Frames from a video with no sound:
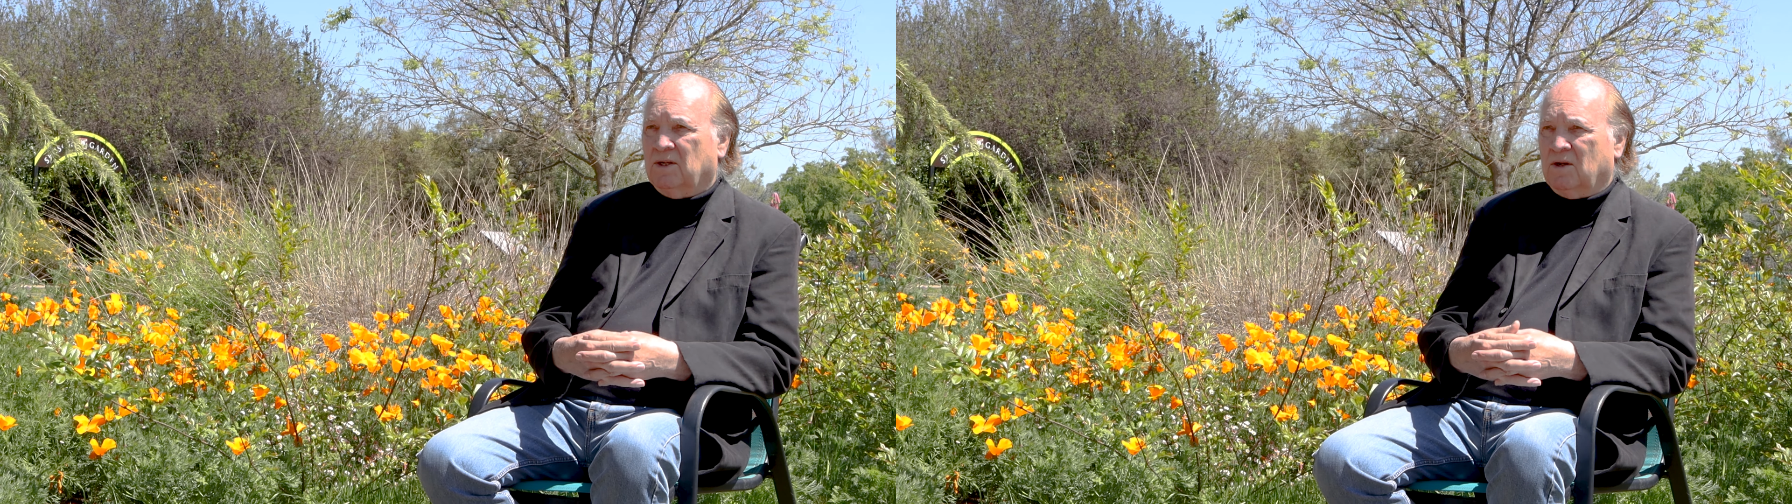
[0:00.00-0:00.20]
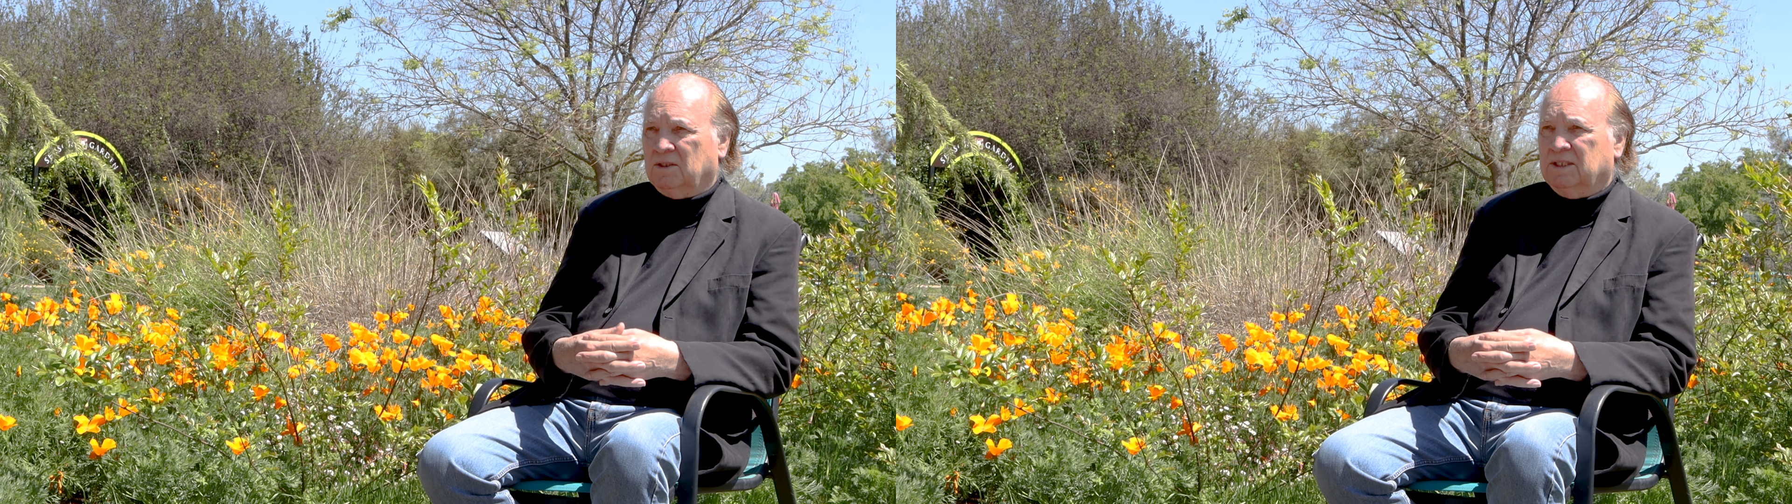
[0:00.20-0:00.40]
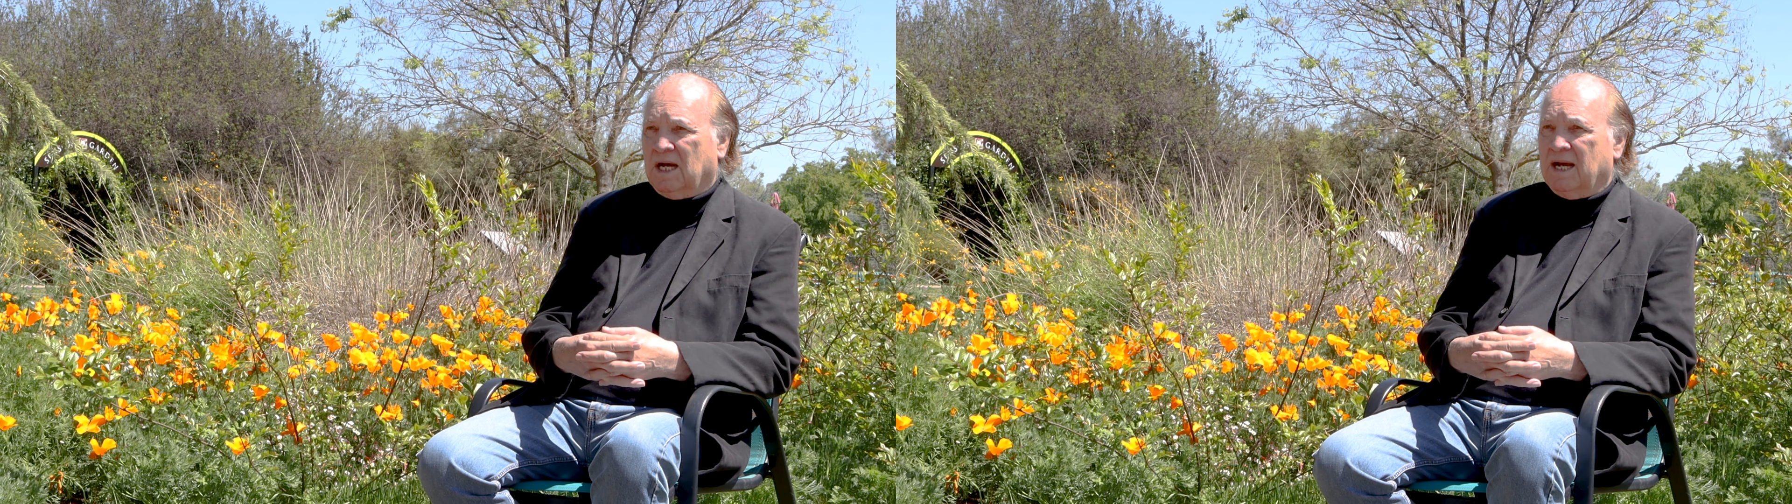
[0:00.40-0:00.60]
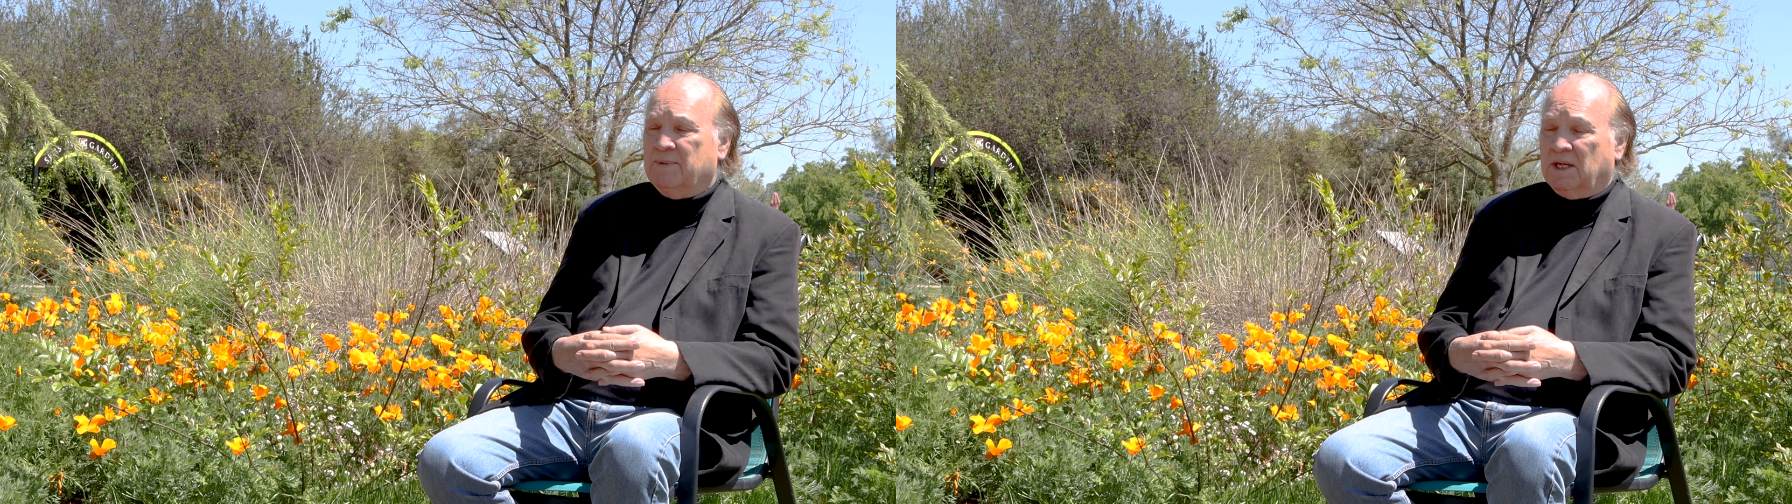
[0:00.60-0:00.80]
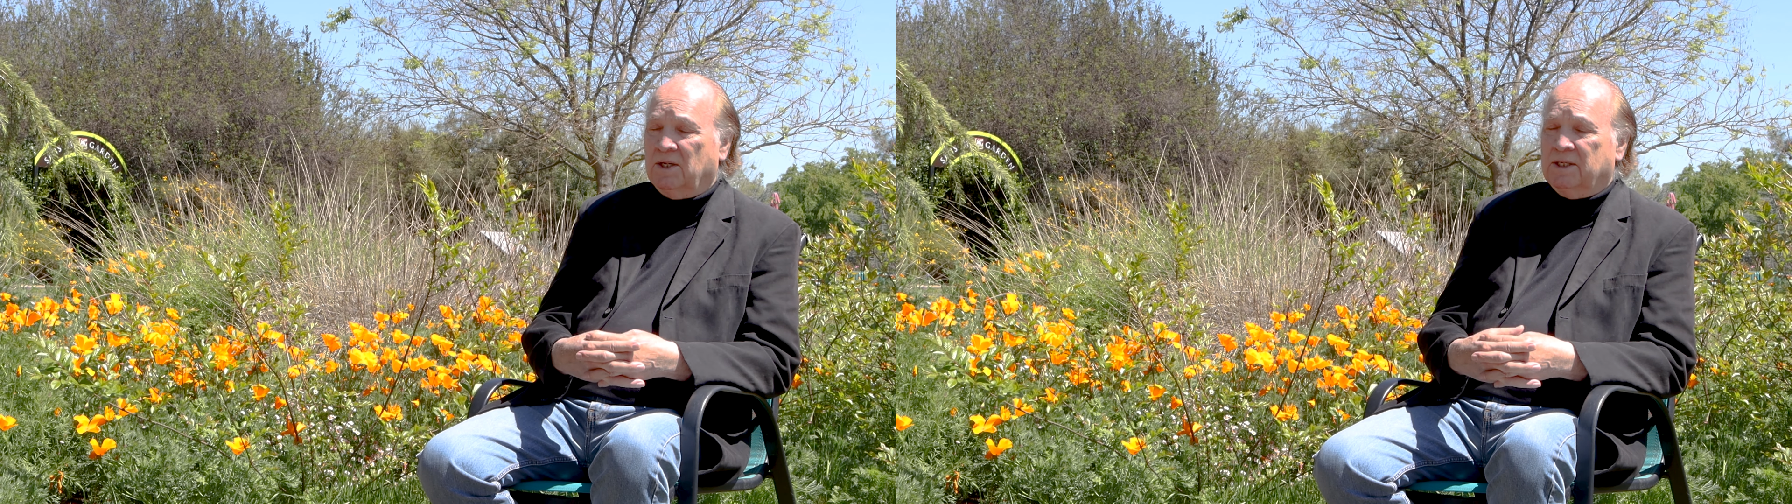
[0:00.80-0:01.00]
long
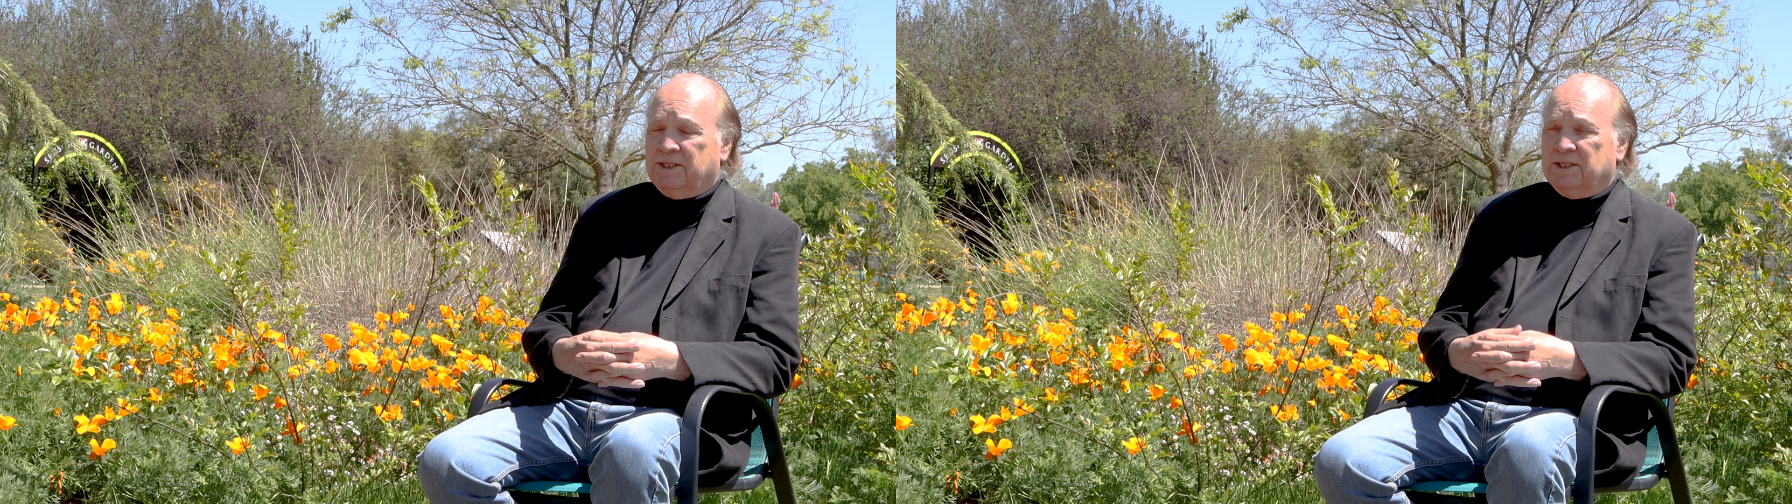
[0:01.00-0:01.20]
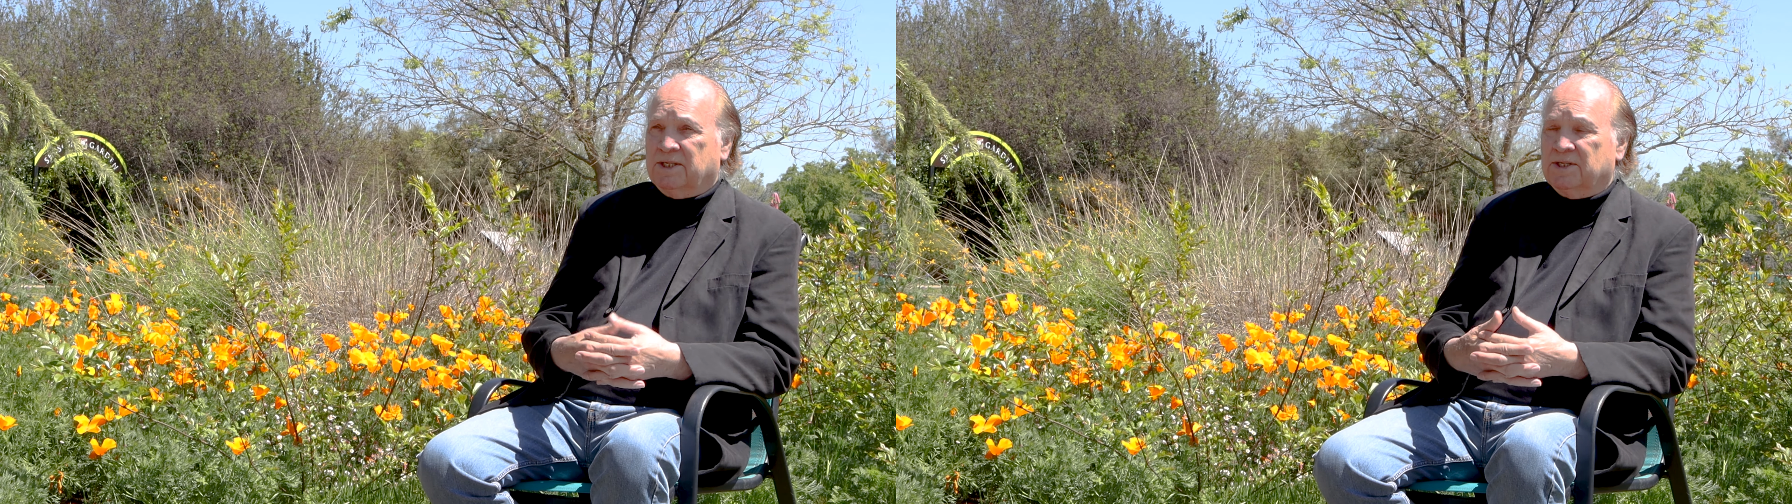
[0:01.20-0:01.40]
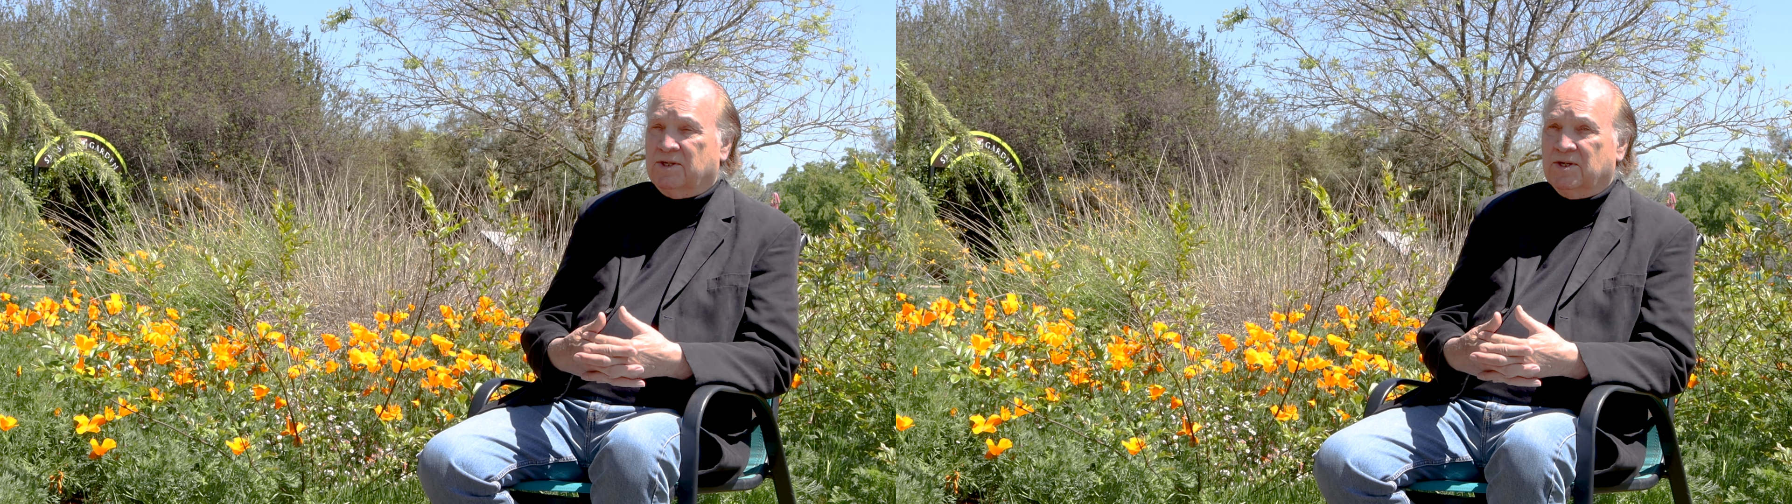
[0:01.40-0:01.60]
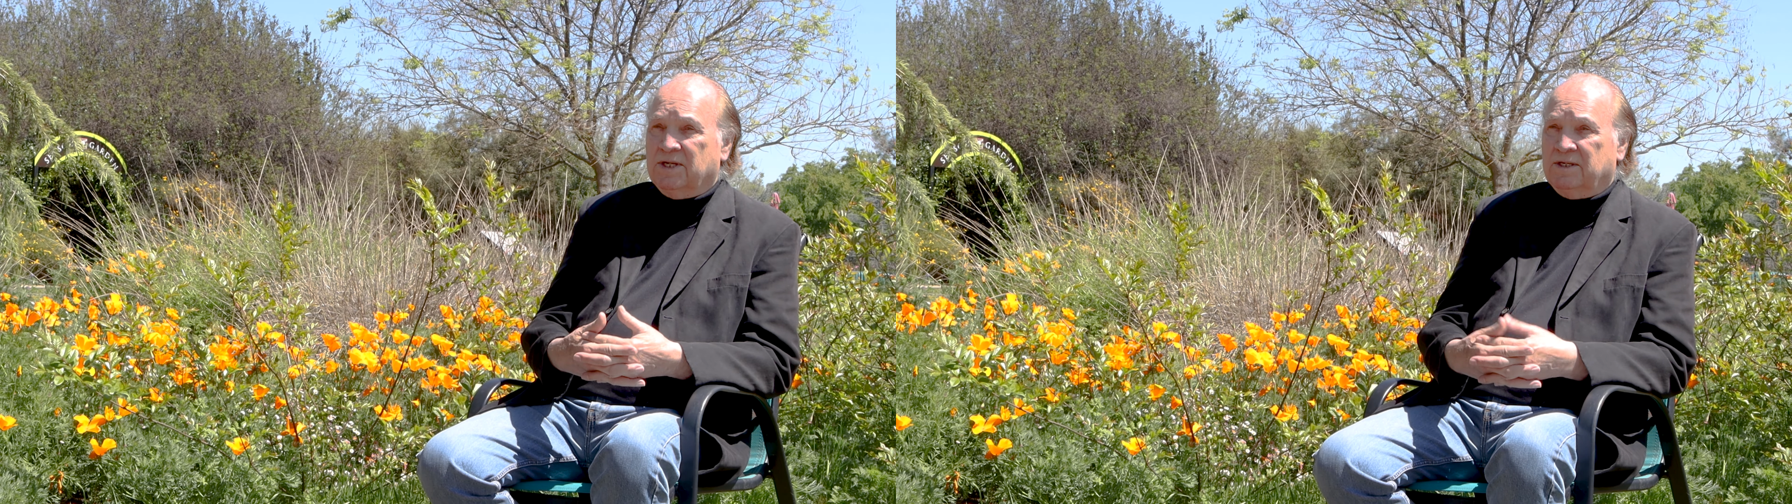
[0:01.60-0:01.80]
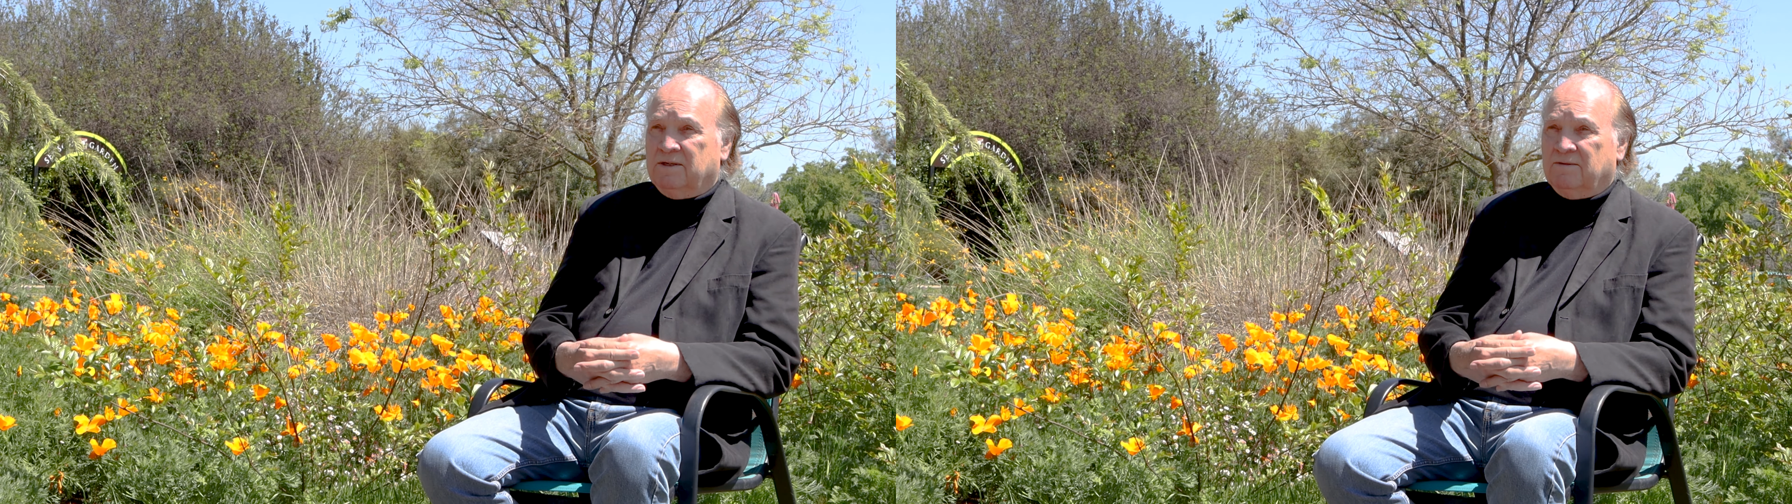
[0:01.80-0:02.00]
time and look just as good